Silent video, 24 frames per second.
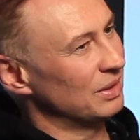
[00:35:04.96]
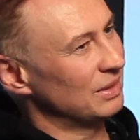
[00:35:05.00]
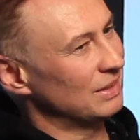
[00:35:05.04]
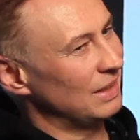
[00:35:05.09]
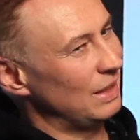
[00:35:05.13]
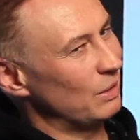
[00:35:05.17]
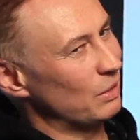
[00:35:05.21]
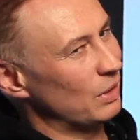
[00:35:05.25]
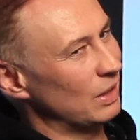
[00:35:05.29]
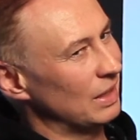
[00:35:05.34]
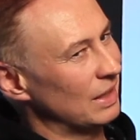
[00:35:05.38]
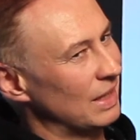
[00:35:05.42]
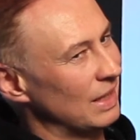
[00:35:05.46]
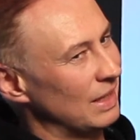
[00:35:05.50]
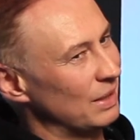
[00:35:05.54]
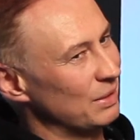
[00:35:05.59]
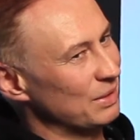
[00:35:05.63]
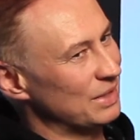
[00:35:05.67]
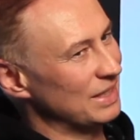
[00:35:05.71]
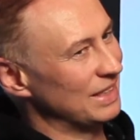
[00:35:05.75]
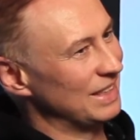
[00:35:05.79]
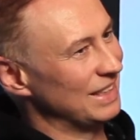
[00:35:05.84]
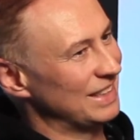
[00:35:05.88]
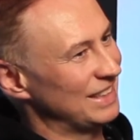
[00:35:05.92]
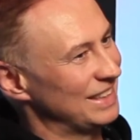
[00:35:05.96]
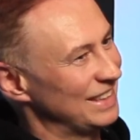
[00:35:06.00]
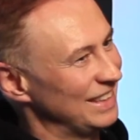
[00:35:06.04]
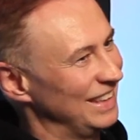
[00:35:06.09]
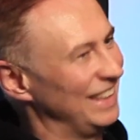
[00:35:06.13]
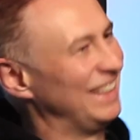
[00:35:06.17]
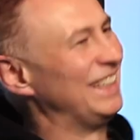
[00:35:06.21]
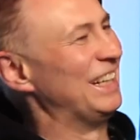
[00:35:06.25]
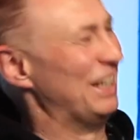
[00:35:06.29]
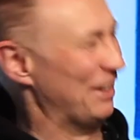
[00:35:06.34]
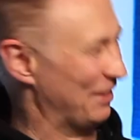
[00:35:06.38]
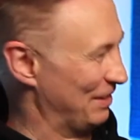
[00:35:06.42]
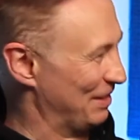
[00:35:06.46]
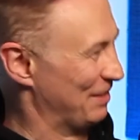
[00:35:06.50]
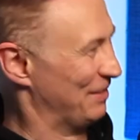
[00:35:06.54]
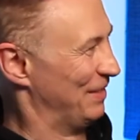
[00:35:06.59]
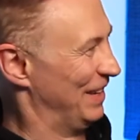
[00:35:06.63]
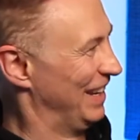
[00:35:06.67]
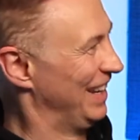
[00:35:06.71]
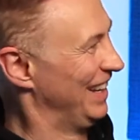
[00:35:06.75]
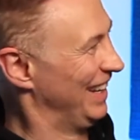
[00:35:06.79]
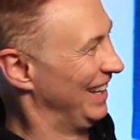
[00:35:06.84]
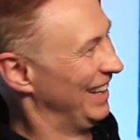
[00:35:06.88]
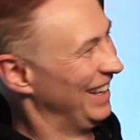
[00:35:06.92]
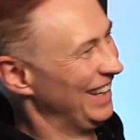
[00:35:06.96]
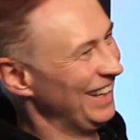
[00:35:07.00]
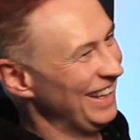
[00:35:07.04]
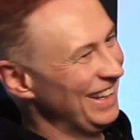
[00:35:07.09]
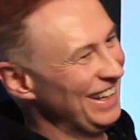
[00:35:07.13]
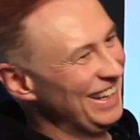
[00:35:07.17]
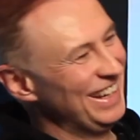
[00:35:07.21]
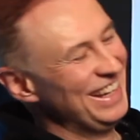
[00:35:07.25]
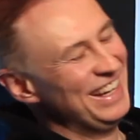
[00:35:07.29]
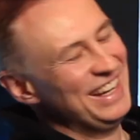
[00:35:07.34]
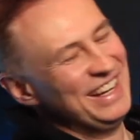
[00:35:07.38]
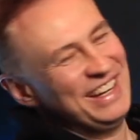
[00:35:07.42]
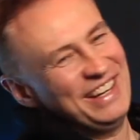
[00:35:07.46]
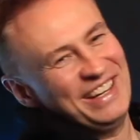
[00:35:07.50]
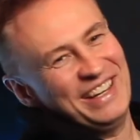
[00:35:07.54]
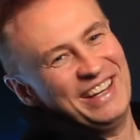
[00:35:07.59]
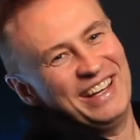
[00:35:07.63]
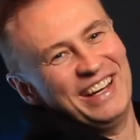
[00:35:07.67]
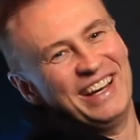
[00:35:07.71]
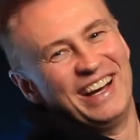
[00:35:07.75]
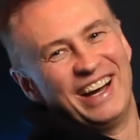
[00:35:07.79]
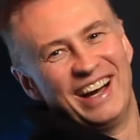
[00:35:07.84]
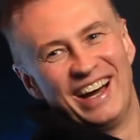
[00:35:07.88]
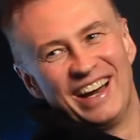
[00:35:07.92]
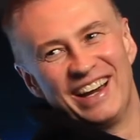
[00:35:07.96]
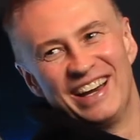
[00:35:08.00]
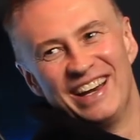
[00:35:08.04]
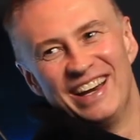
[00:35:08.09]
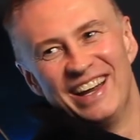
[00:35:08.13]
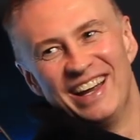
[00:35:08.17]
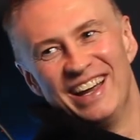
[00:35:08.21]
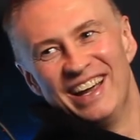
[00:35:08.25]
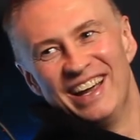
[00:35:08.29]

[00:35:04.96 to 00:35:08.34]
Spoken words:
how can I get out of this? You know what I mean? And,